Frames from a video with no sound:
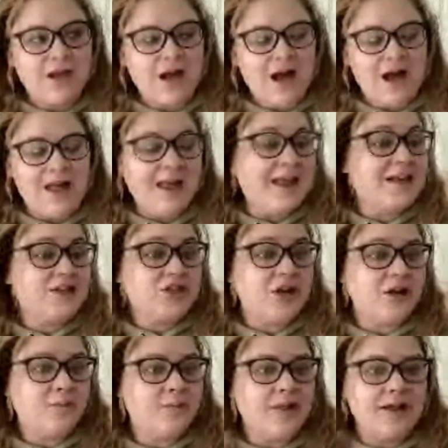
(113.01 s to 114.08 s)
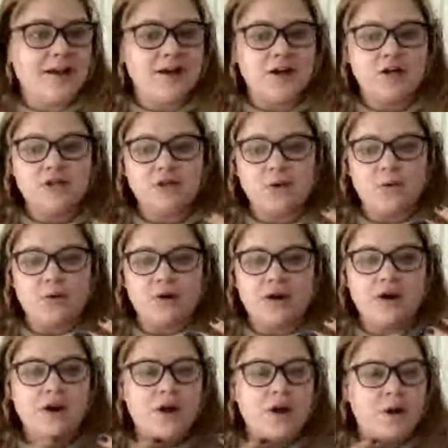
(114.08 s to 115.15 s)
AHL players,
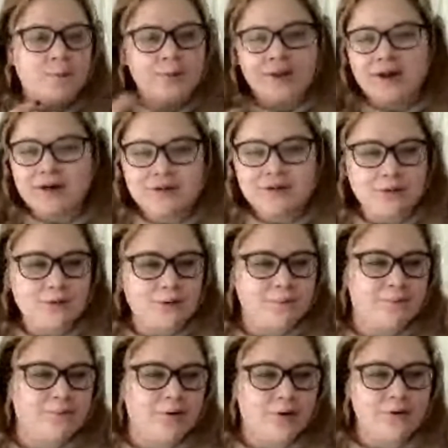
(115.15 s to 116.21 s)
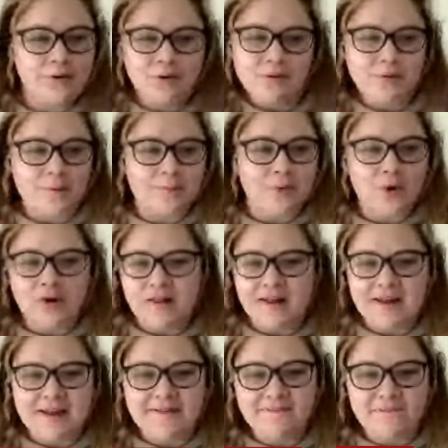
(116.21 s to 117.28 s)
or players who were more
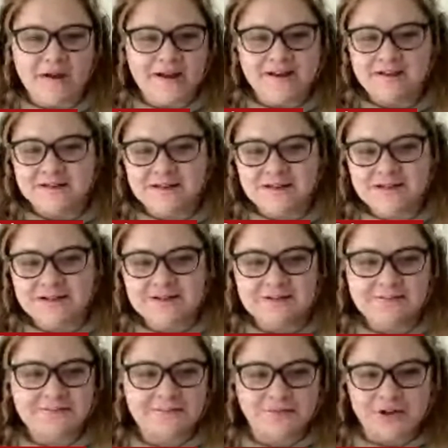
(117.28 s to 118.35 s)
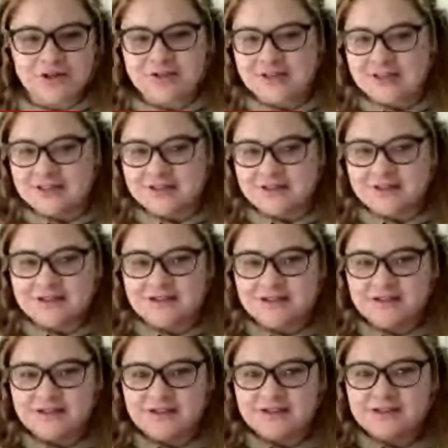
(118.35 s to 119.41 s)
like invites versus
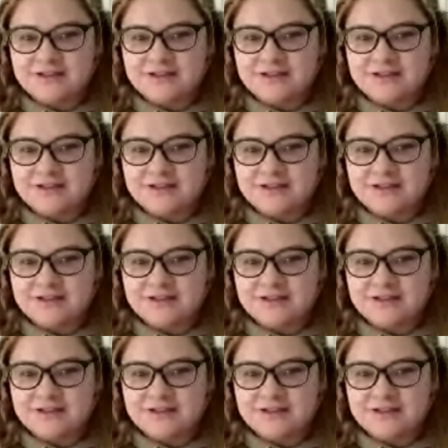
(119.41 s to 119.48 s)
